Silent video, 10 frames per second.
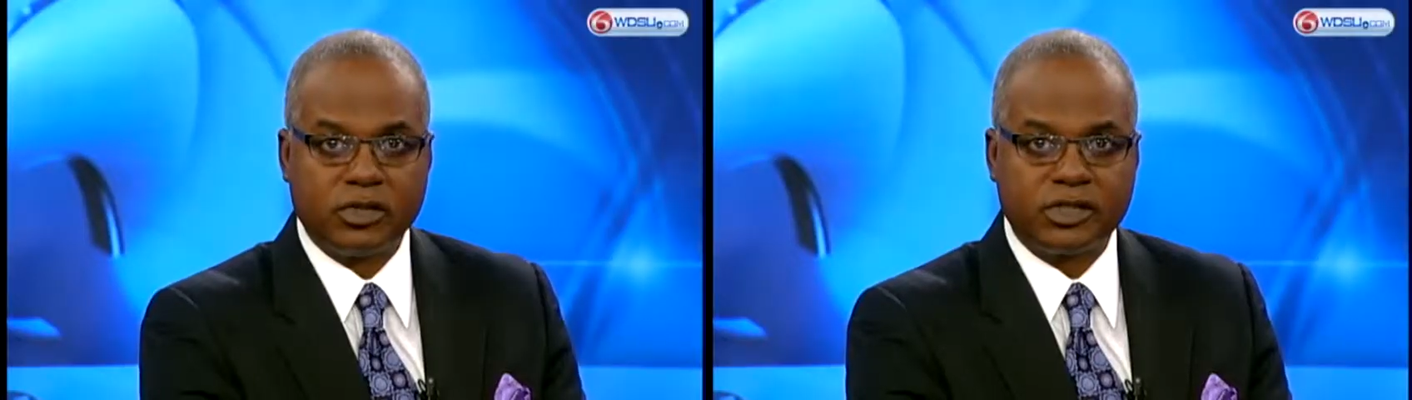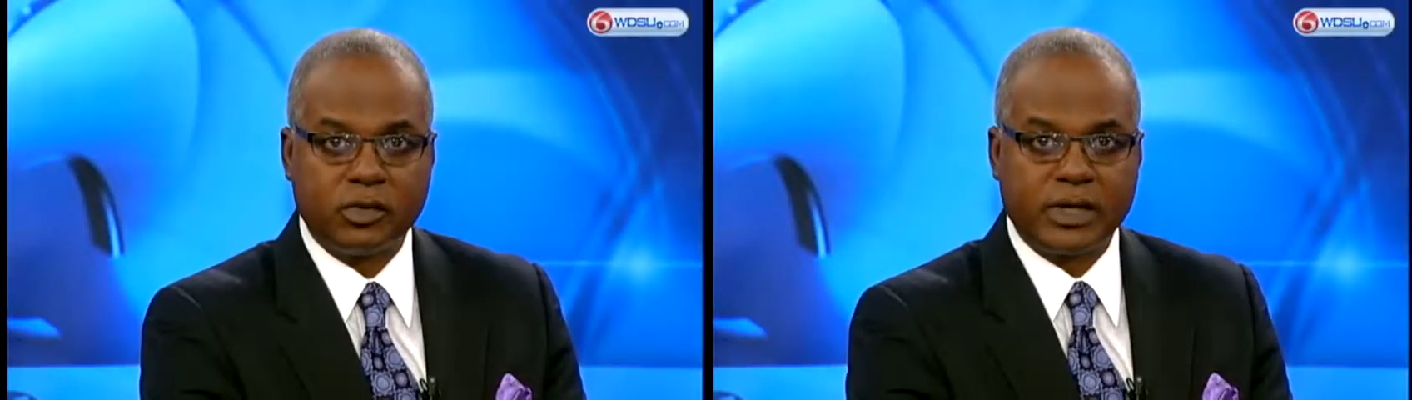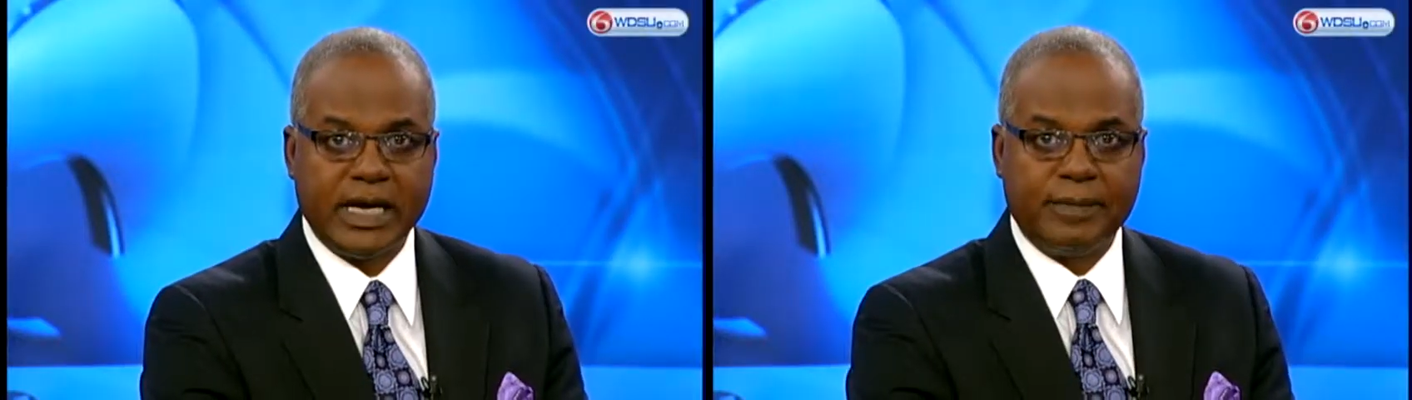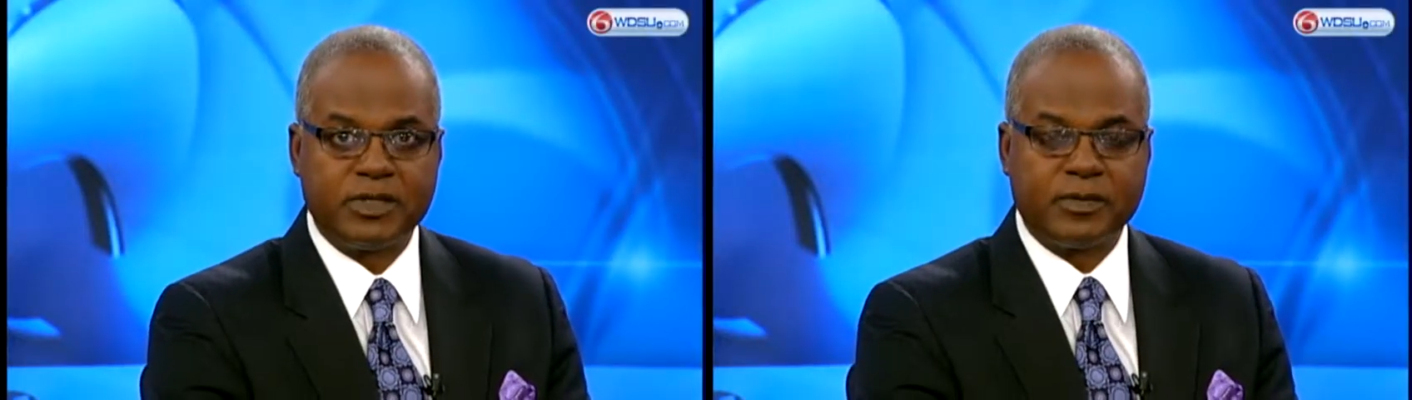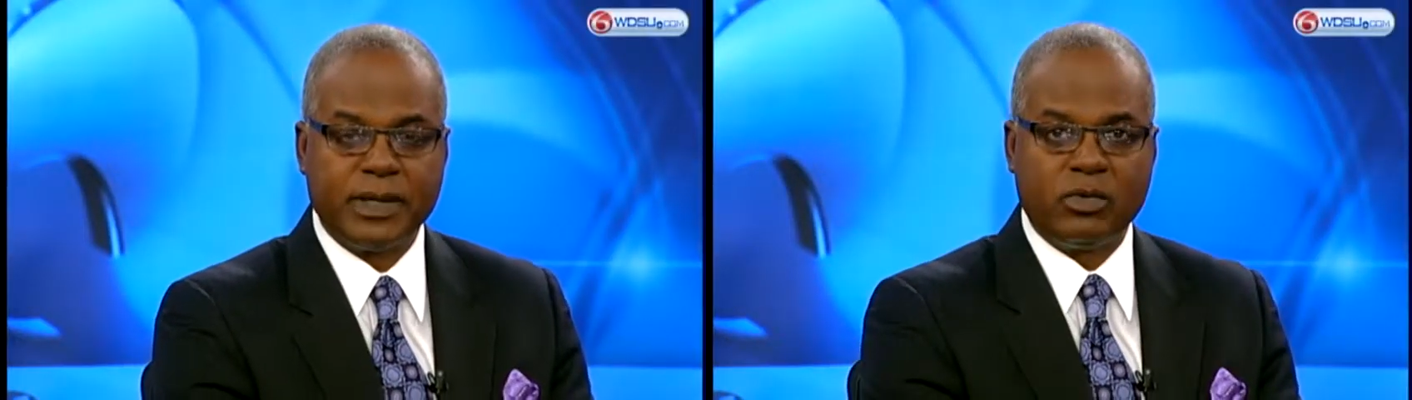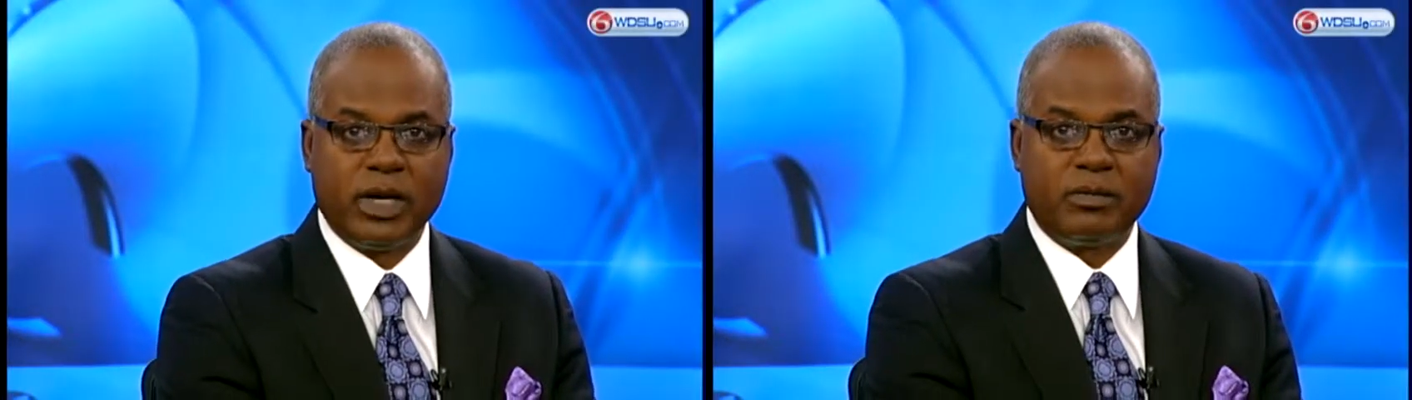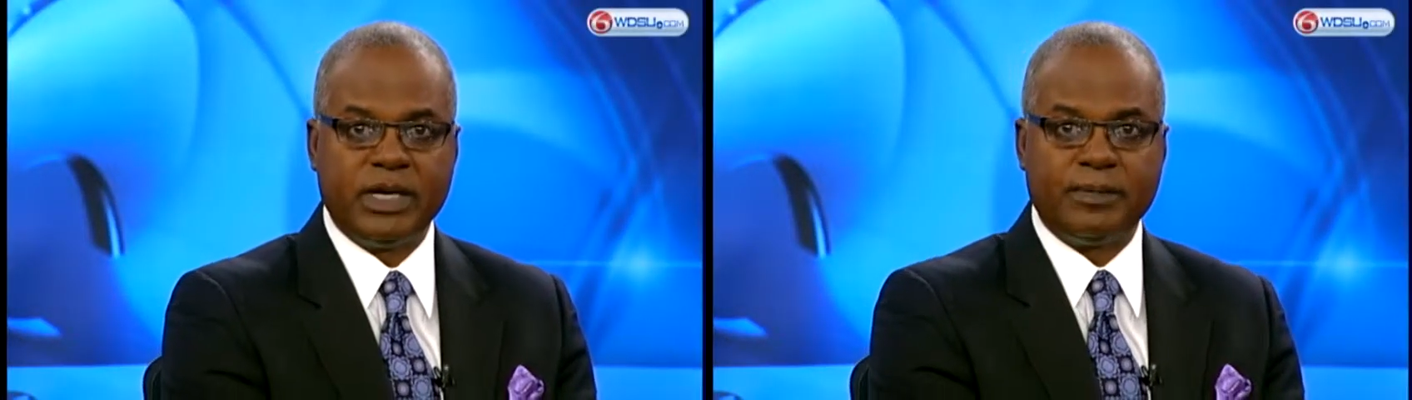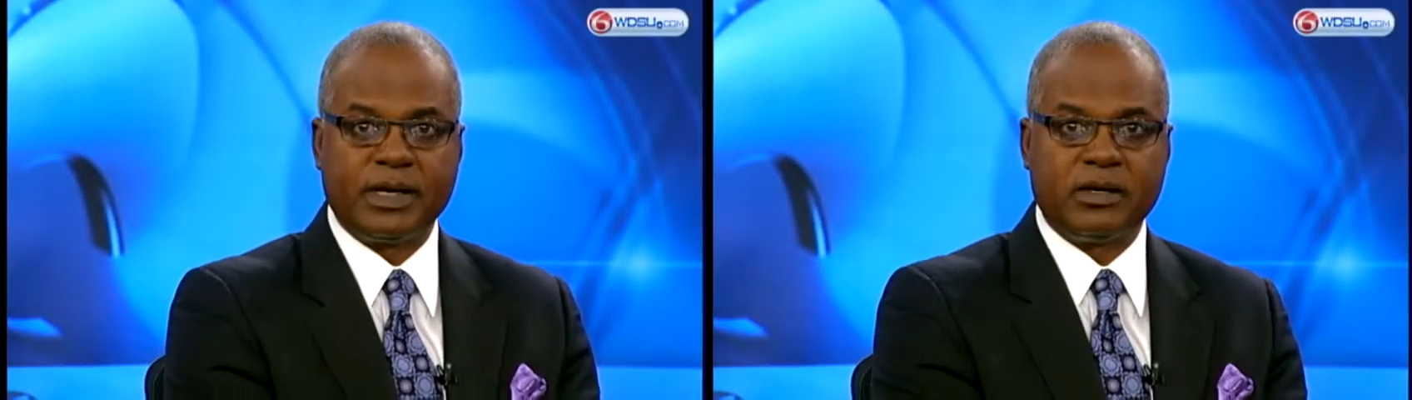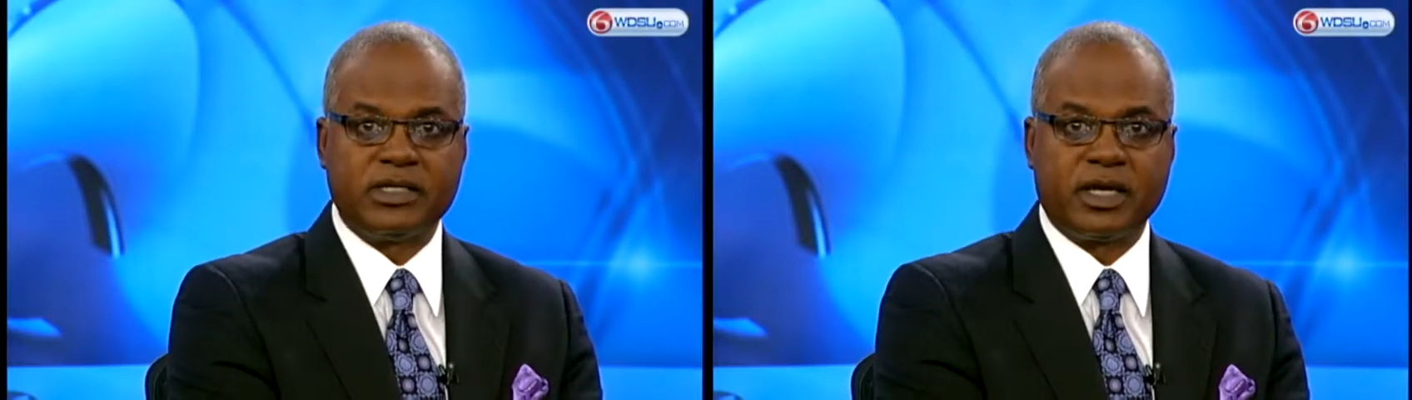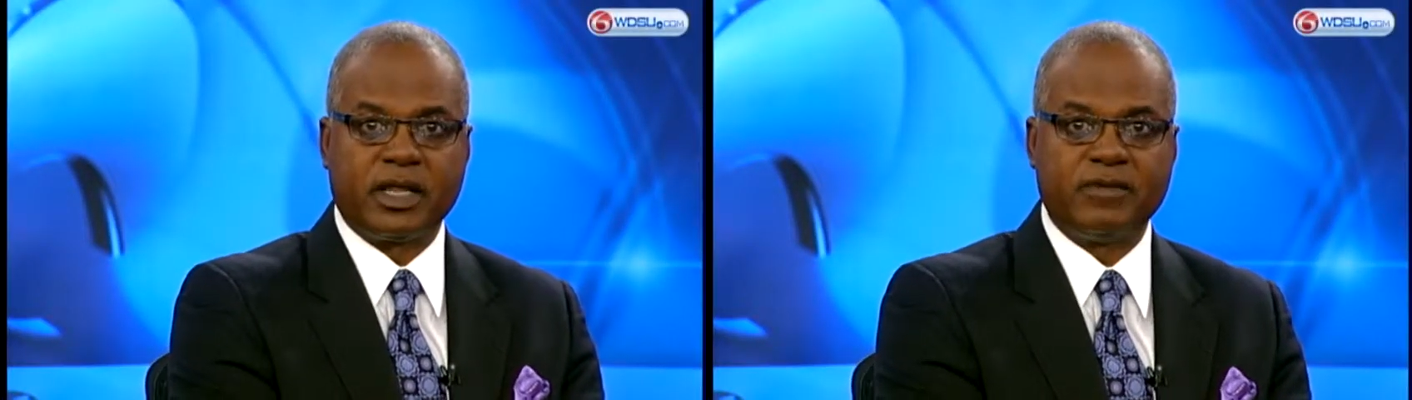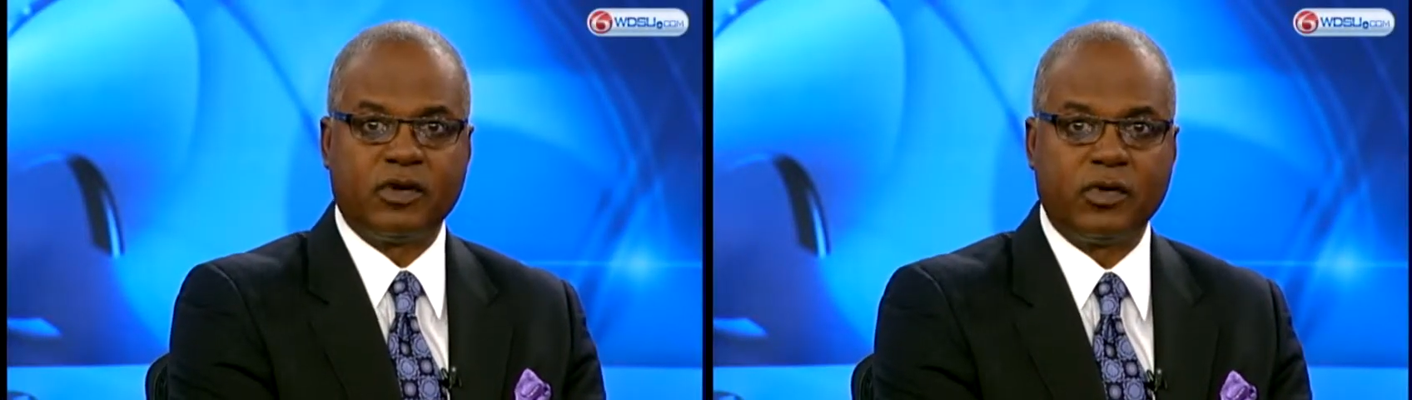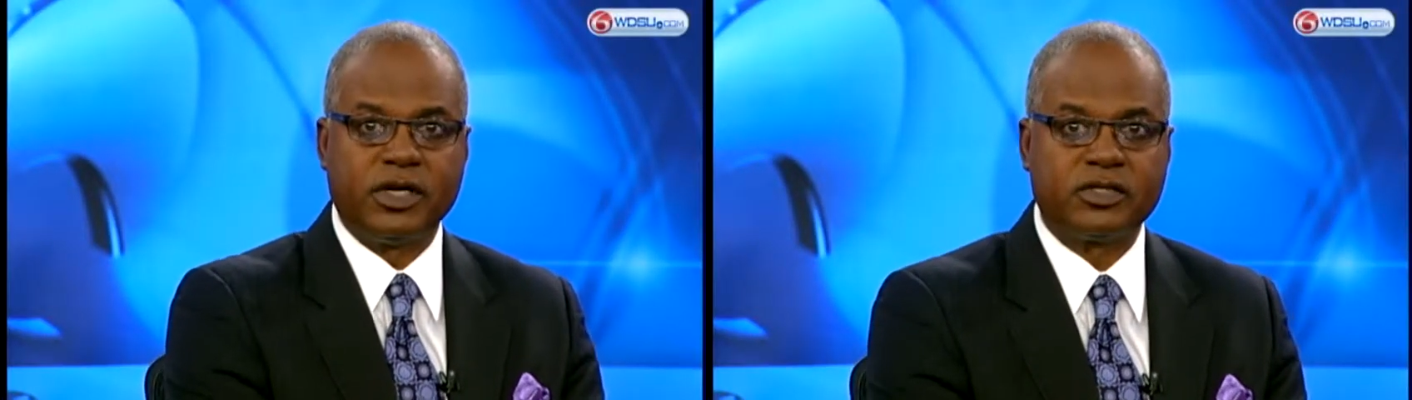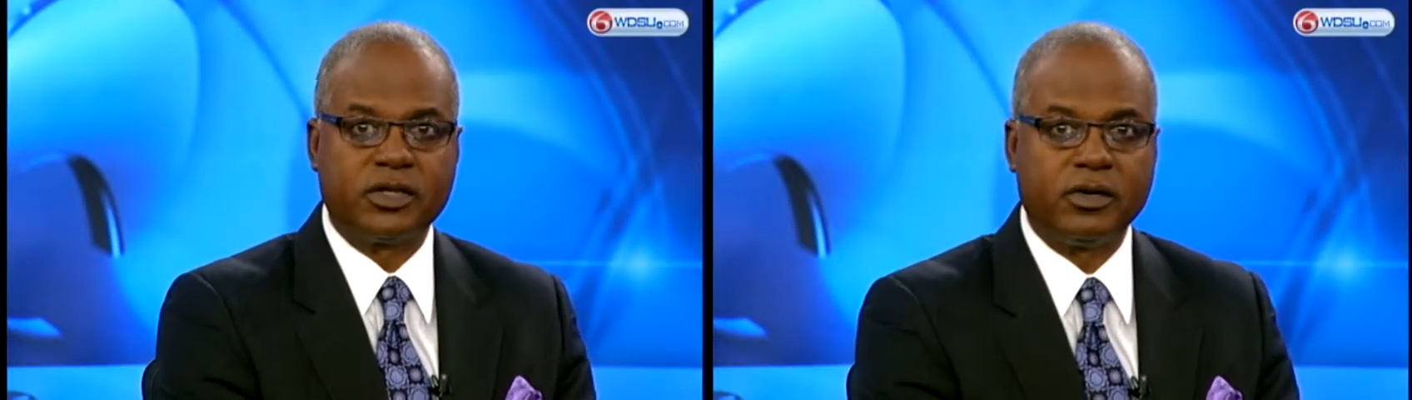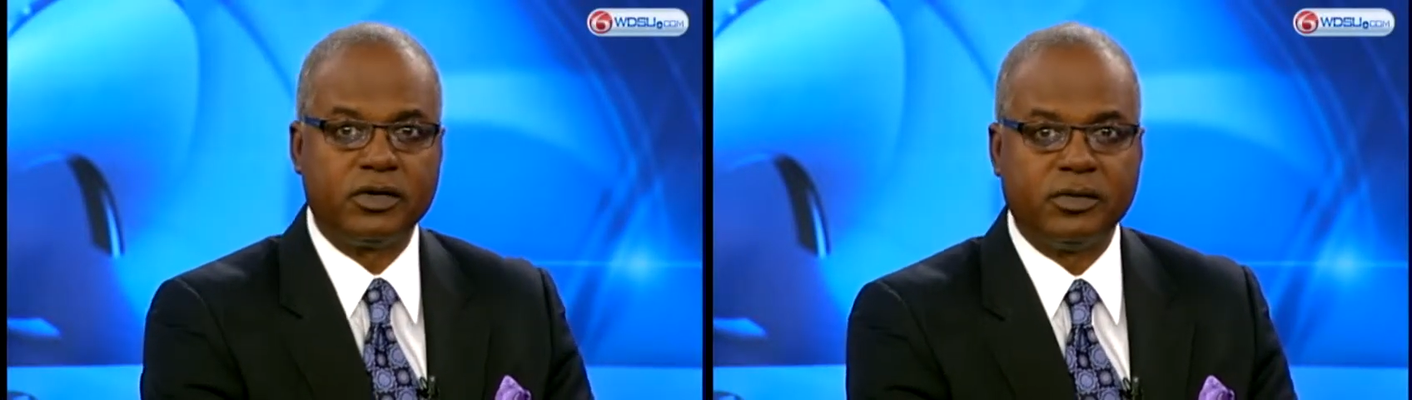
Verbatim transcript: we'll see what happens. Meanwhile, many parents say they've already started